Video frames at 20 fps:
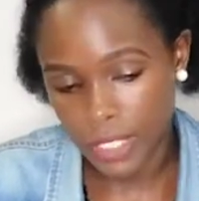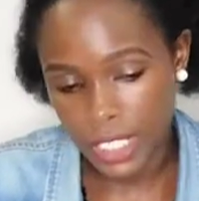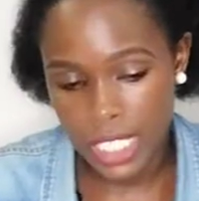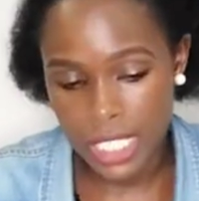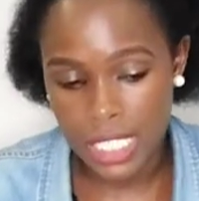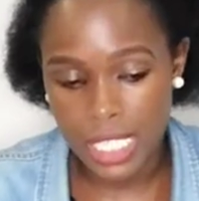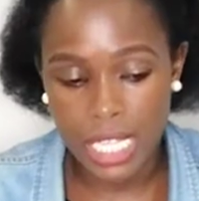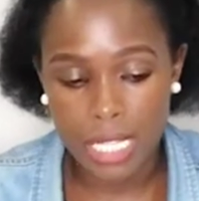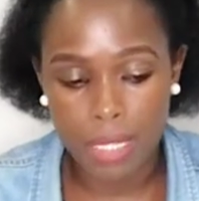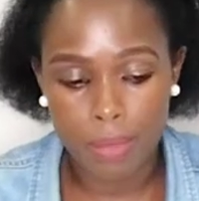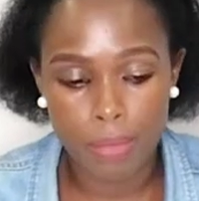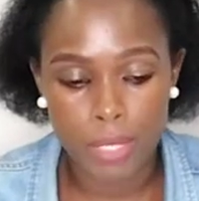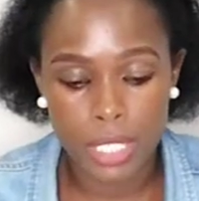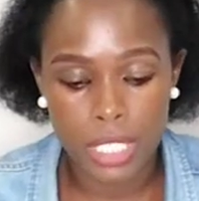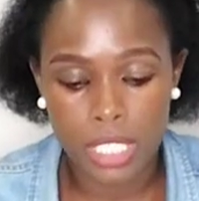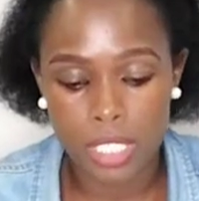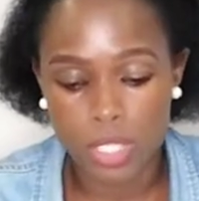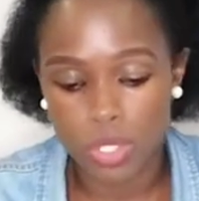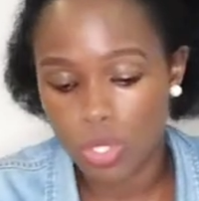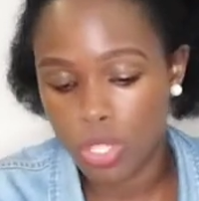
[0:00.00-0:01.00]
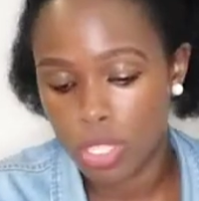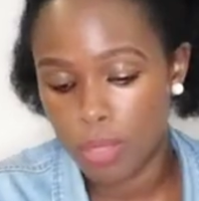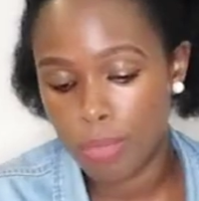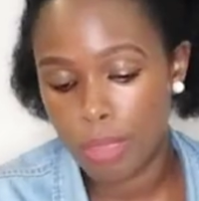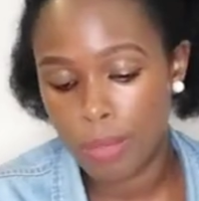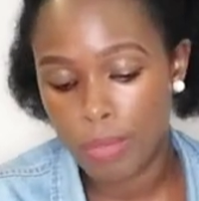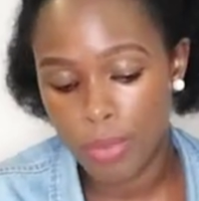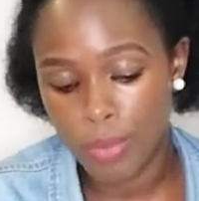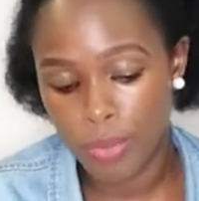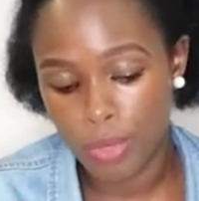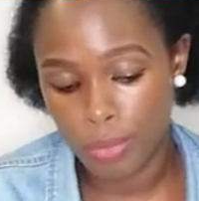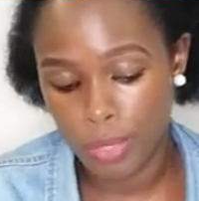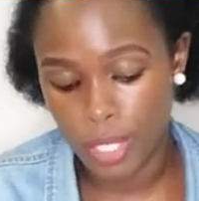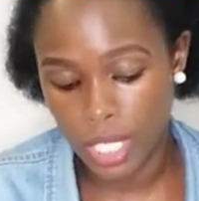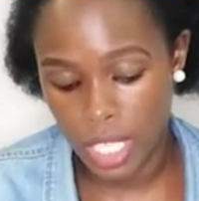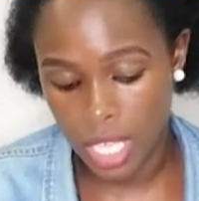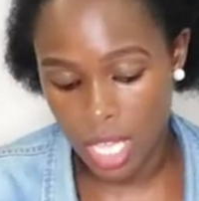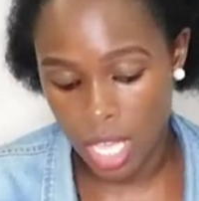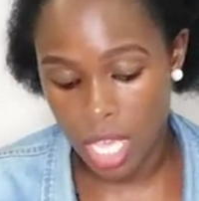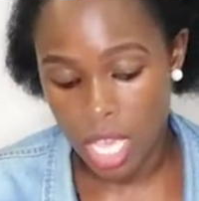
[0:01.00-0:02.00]
inside the basin, so the baby will be
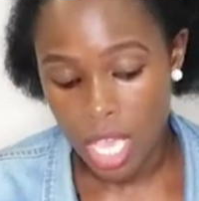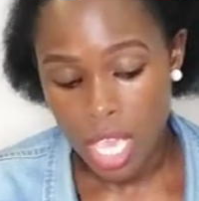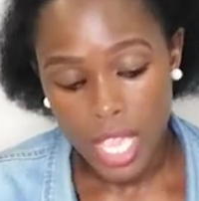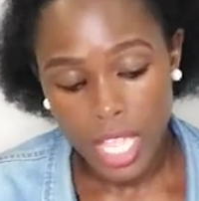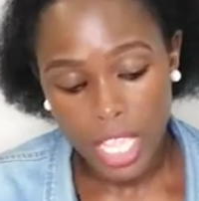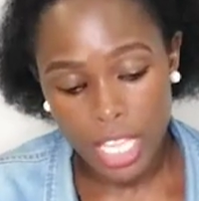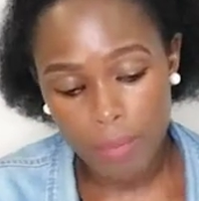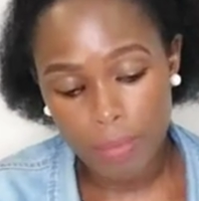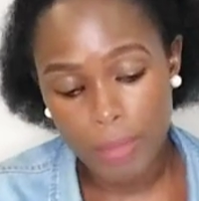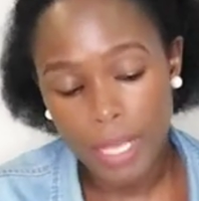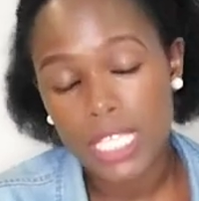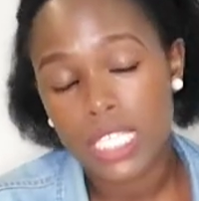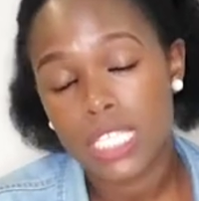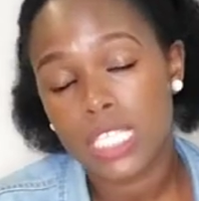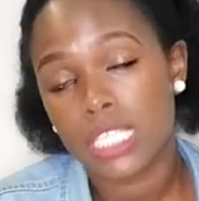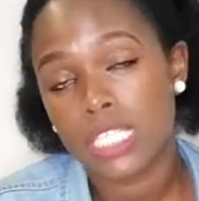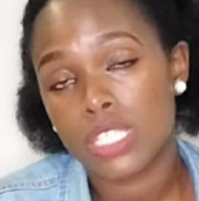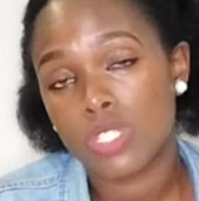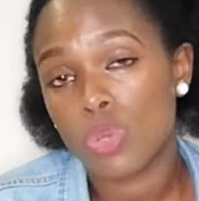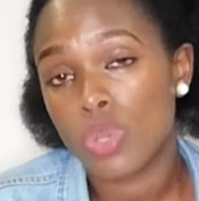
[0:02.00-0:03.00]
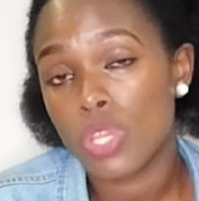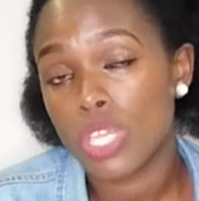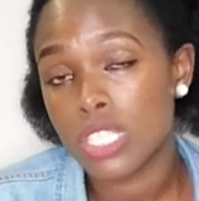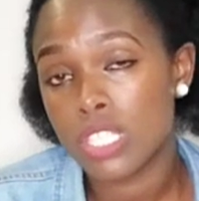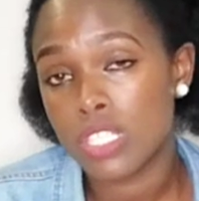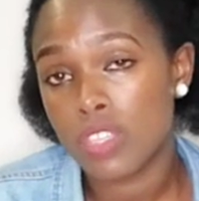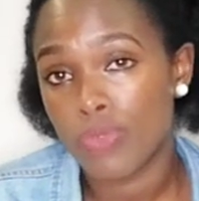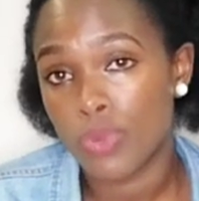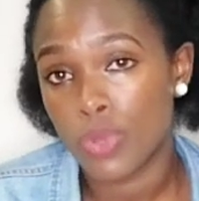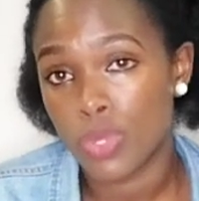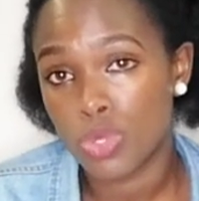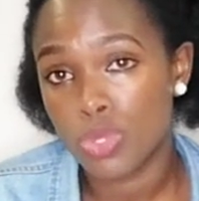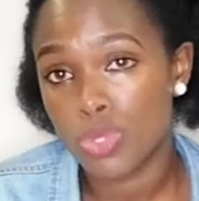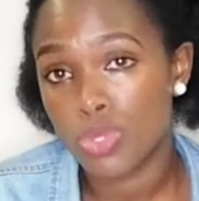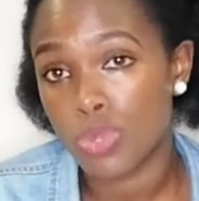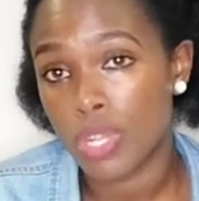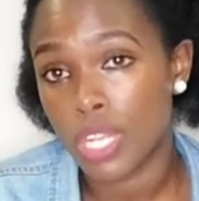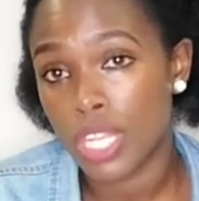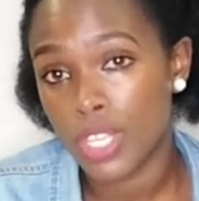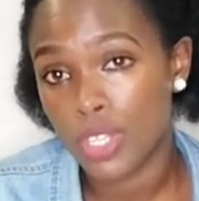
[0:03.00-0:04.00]
here. It makes it so easy for you
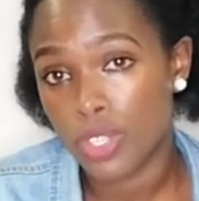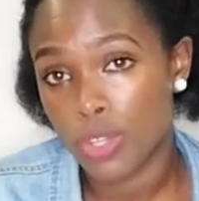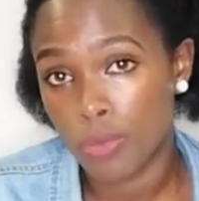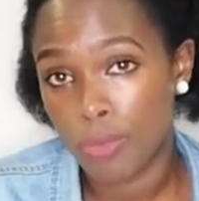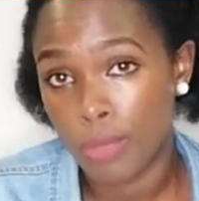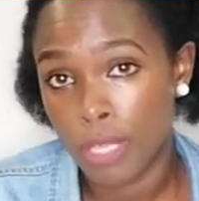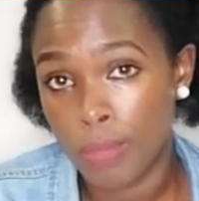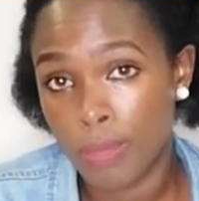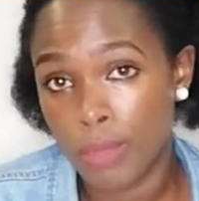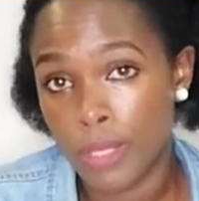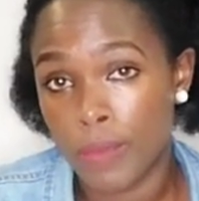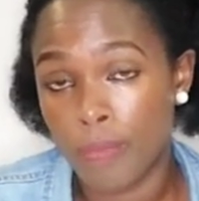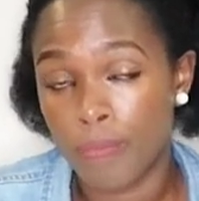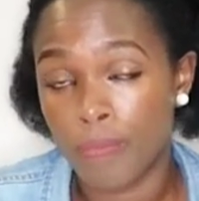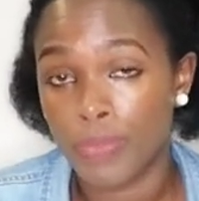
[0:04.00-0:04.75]
to clean your baby.